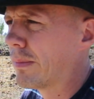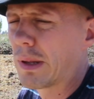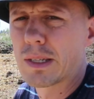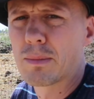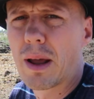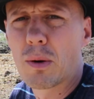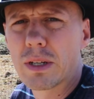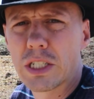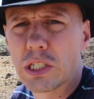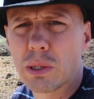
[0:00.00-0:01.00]
Doesn't matter
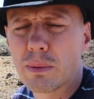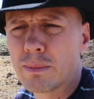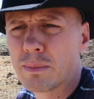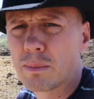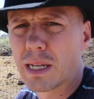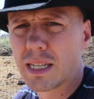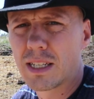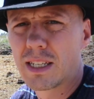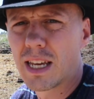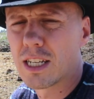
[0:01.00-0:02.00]
what you do, but
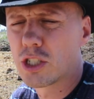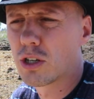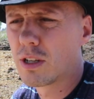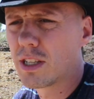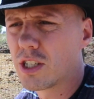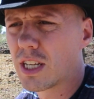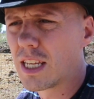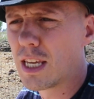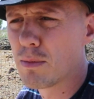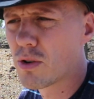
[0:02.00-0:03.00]
get a journal that you can
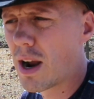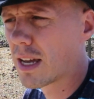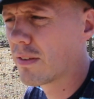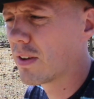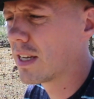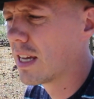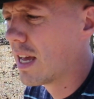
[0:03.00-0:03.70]
keep track of it.